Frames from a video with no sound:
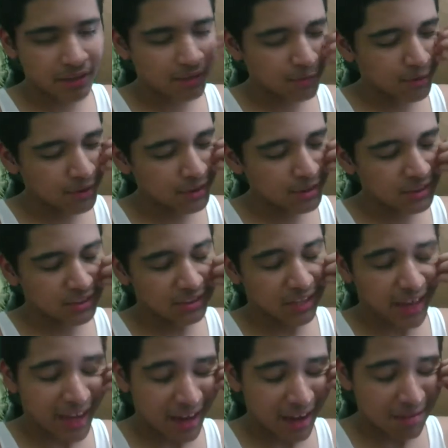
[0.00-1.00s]
the first
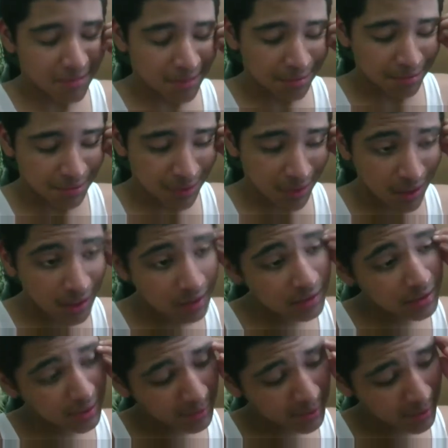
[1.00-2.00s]
half of
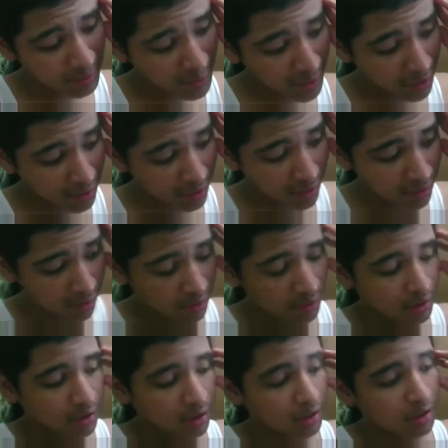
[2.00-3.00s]
September
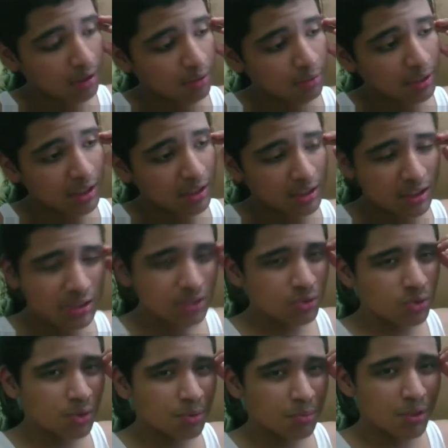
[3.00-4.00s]
but I changed it
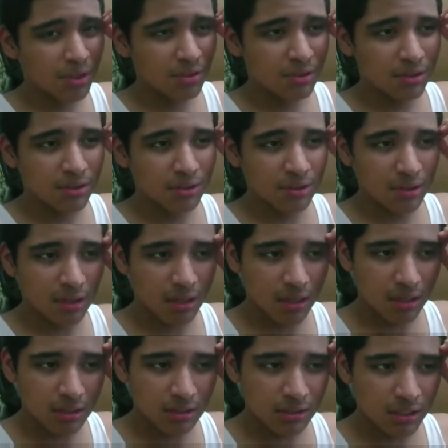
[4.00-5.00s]
to a month
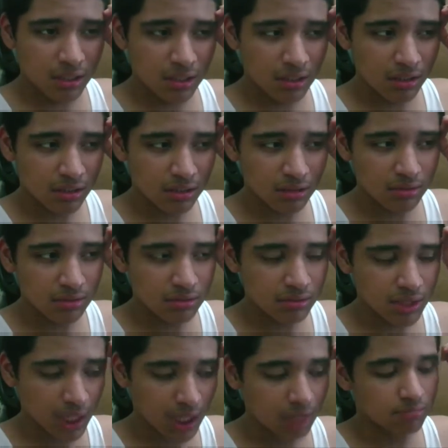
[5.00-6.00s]
and uh,
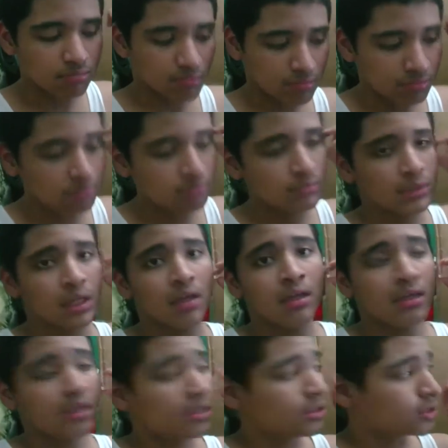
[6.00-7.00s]
yeah
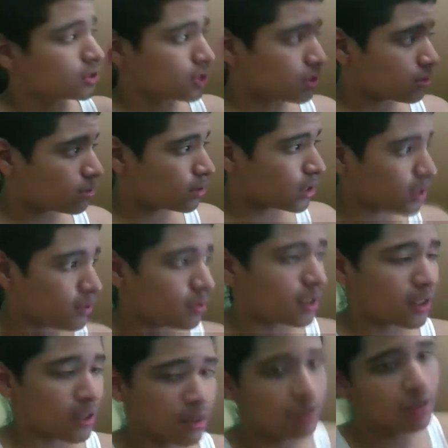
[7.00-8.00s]
so
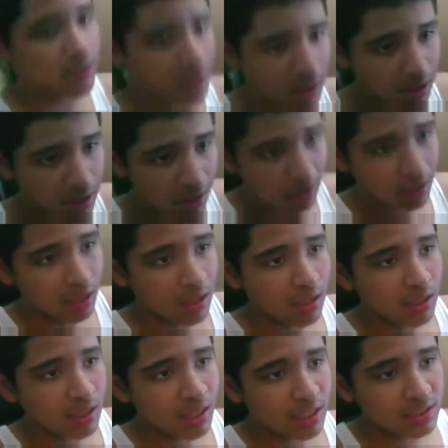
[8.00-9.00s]
anyway
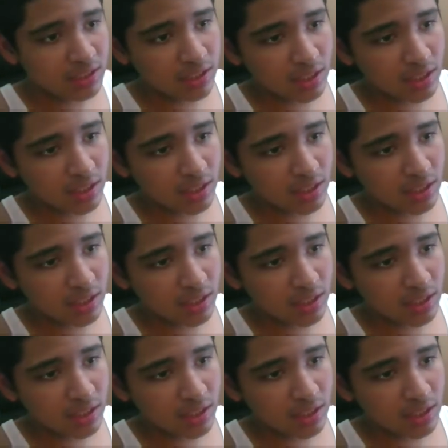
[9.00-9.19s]
that's